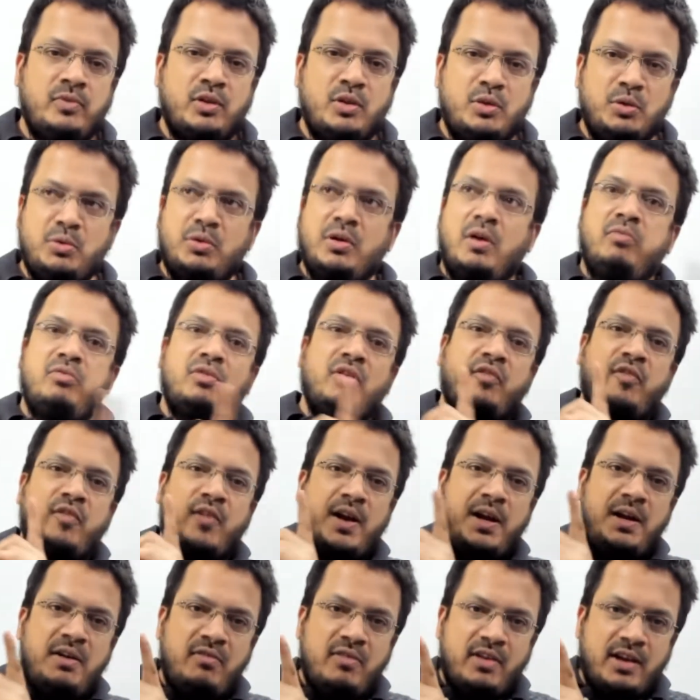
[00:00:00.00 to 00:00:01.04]
You have to
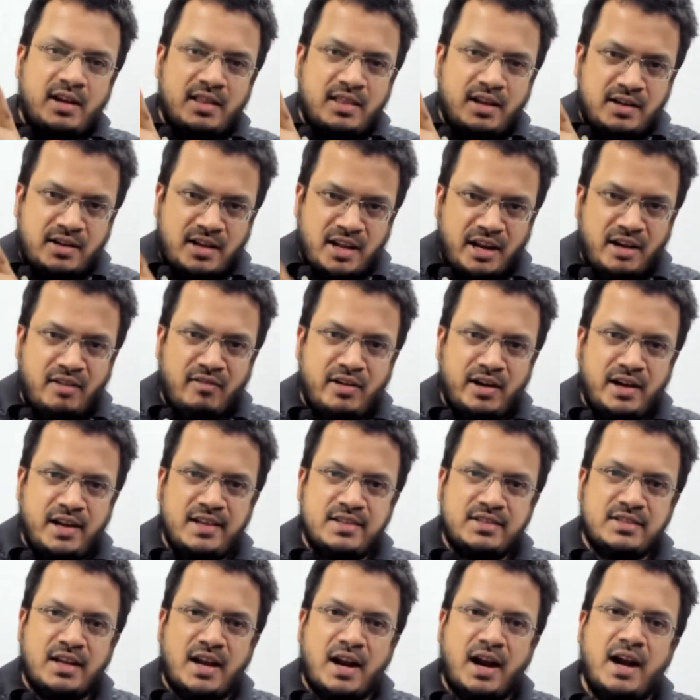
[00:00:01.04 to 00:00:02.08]
find where the tailwind
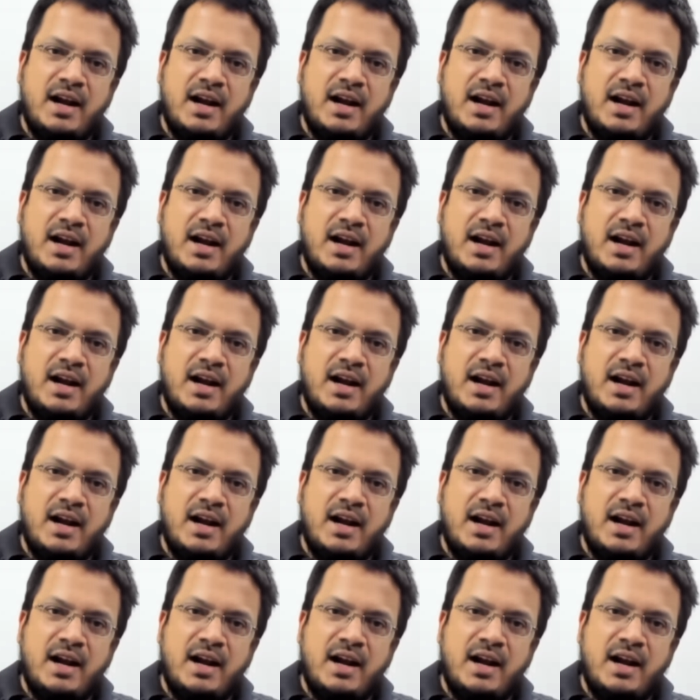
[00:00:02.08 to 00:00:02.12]
is